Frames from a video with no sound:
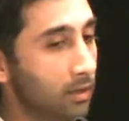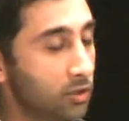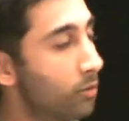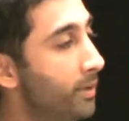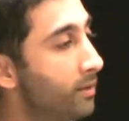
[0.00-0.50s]

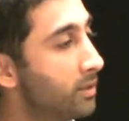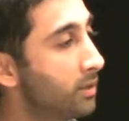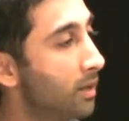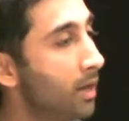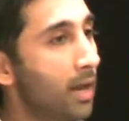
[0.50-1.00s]
is tremendous,
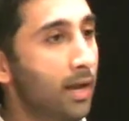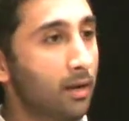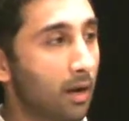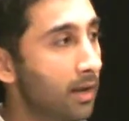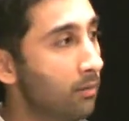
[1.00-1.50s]

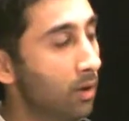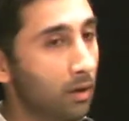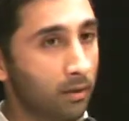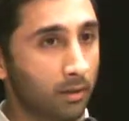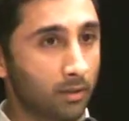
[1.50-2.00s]

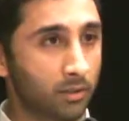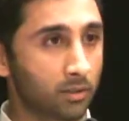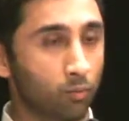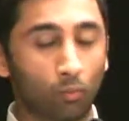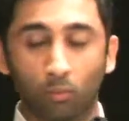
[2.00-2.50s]
and
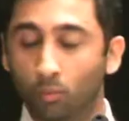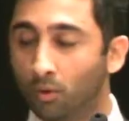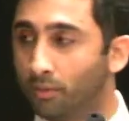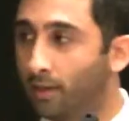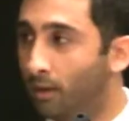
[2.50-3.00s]
just
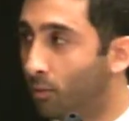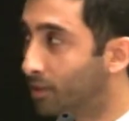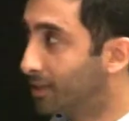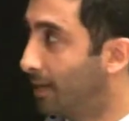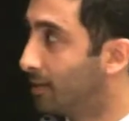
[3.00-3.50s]
one thing I
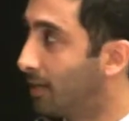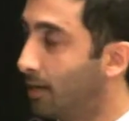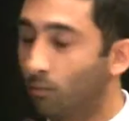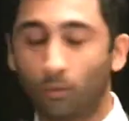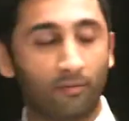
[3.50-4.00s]
want to say is
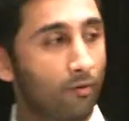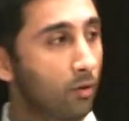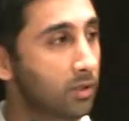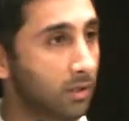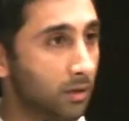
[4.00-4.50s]
that we
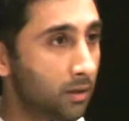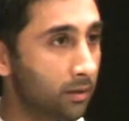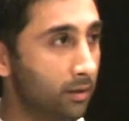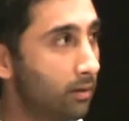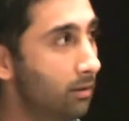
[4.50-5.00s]
focus
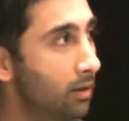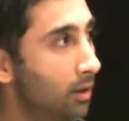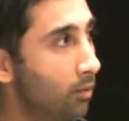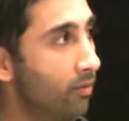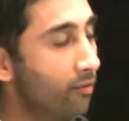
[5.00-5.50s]

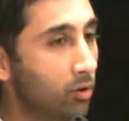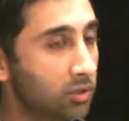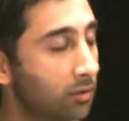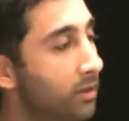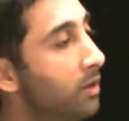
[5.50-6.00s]

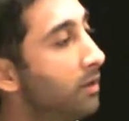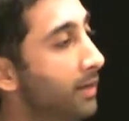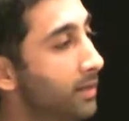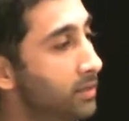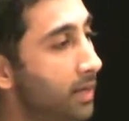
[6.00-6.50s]
on the
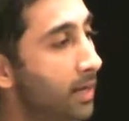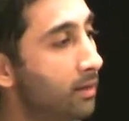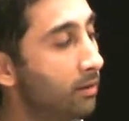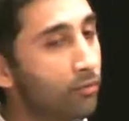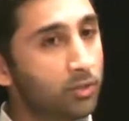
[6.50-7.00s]
young kids,
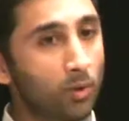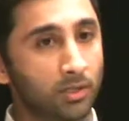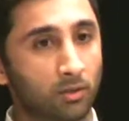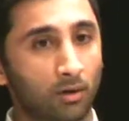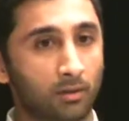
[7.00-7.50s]
and the reason why
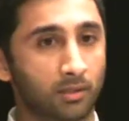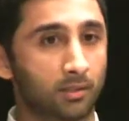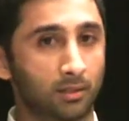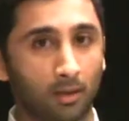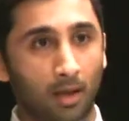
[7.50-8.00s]
I started this
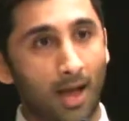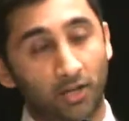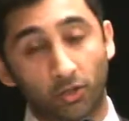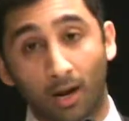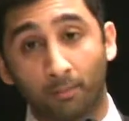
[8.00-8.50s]
is
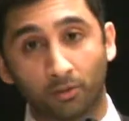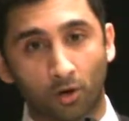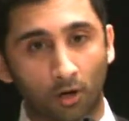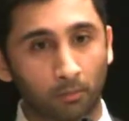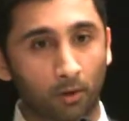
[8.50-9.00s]
actually on the
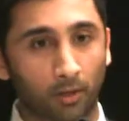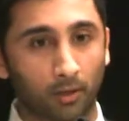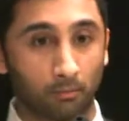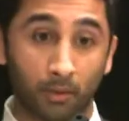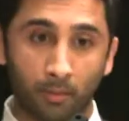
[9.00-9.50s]
target
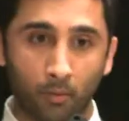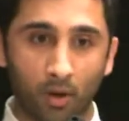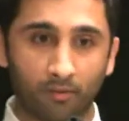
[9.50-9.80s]
market. Me and my